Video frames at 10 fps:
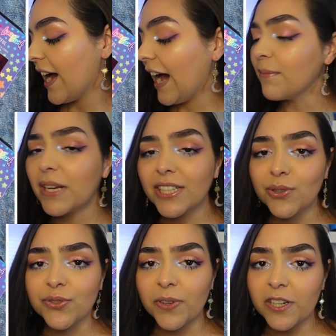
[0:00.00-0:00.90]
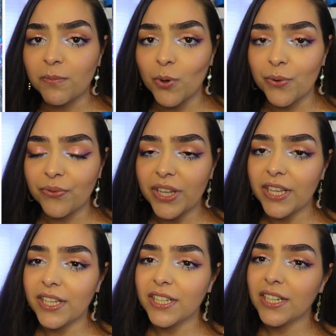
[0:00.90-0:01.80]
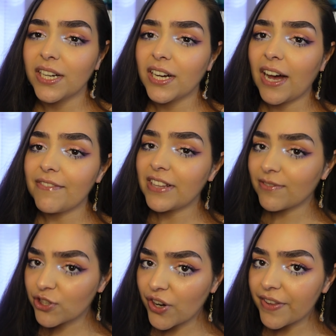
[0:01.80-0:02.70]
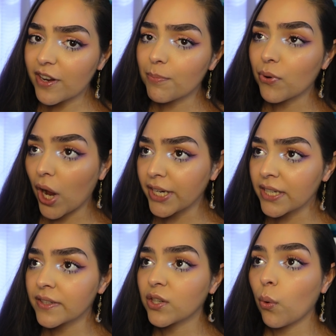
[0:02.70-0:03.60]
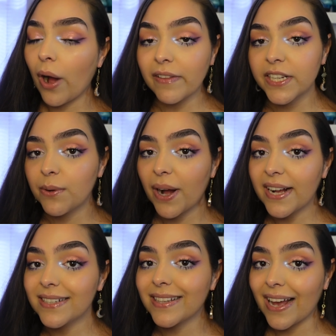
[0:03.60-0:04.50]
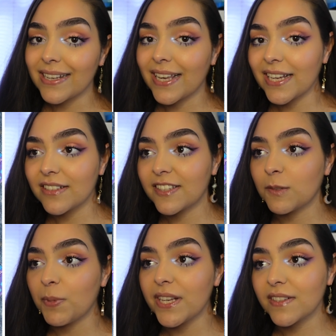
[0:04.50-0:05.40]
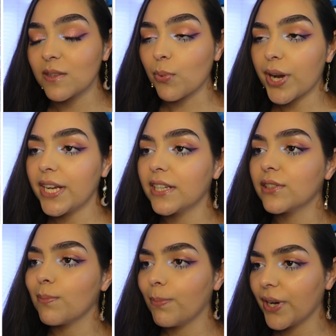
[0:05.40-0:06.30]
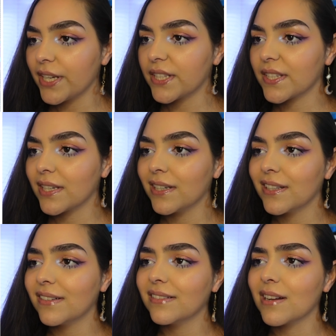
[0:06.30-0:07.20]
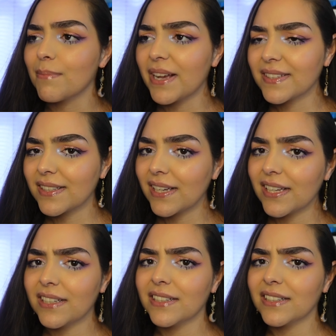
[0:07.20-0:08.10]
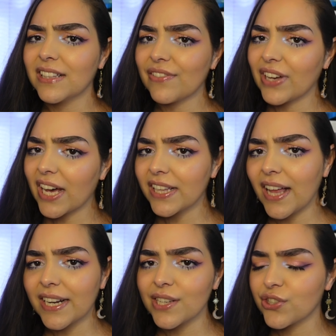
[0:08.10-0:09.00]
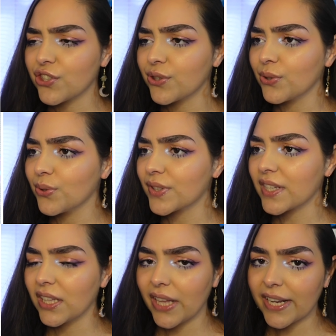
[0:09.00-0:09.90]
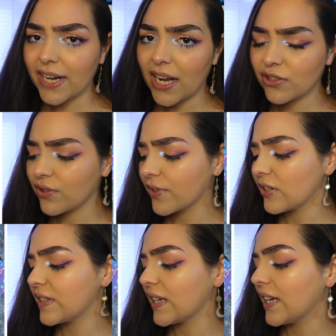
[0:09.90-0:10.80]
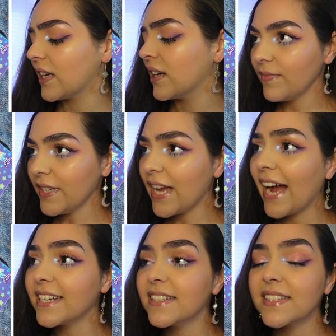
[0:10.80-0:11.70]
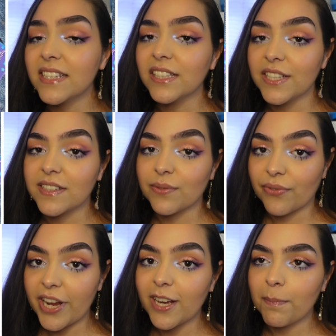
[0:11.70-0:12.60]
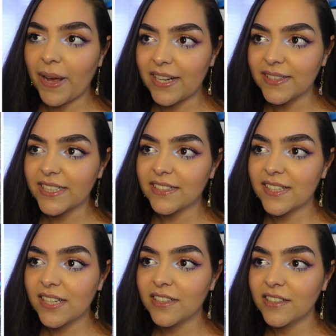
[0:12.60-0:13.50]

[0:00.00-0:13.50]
I'm not a huge fan of Morphe. I've never tried their products quality-wise. I can't speak to the brand, but they're messy. They've got a lot of issues, a lot of controversy. I did see the Lisa Frank palette